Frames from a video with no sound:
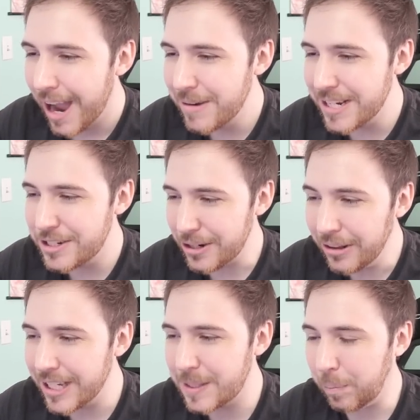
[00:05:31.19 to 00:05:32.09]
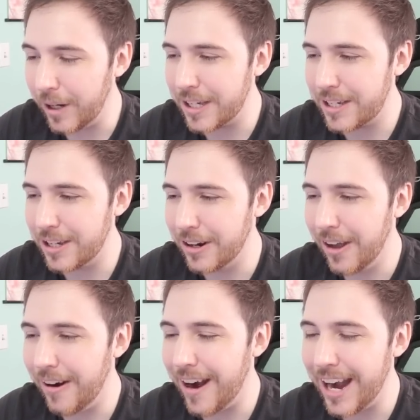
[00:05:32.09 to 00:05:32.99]
I mean, Julie's pretty
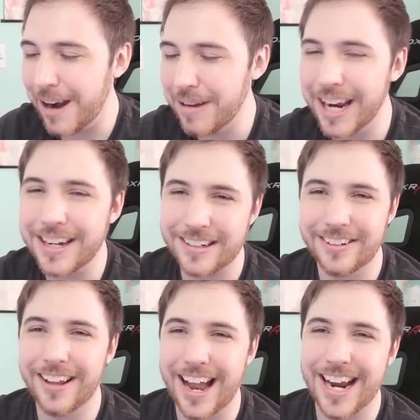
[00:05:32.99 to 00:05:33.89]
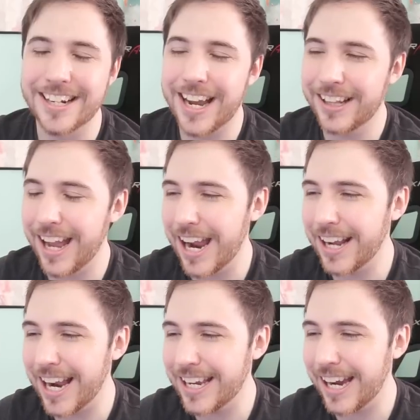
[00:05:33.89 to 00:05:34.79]
cute, alright? I'm not gonna lie.
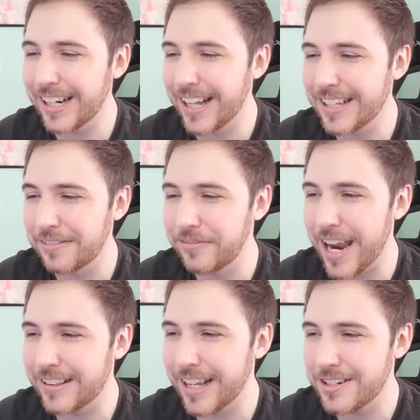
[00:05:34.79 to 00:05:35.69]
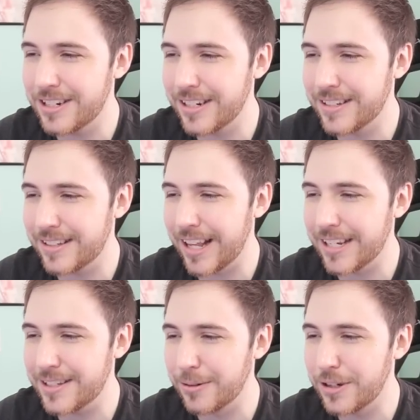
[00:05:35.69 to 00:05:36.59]
I kinda like the fact that she's,
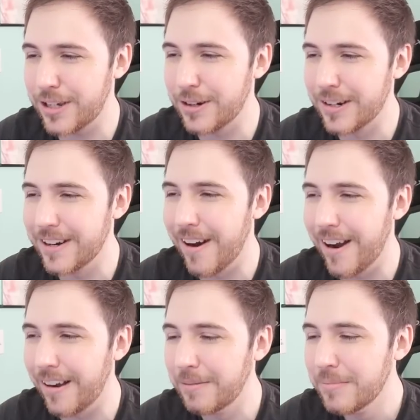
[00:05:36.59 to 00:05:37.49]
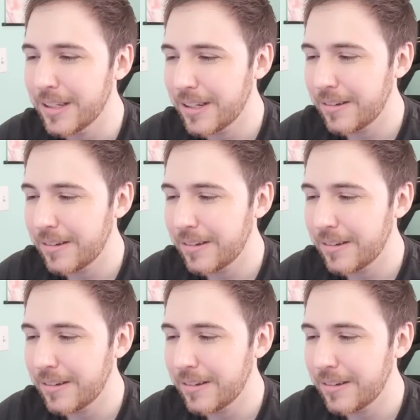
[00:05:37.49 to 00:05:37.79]
like, so cute and all.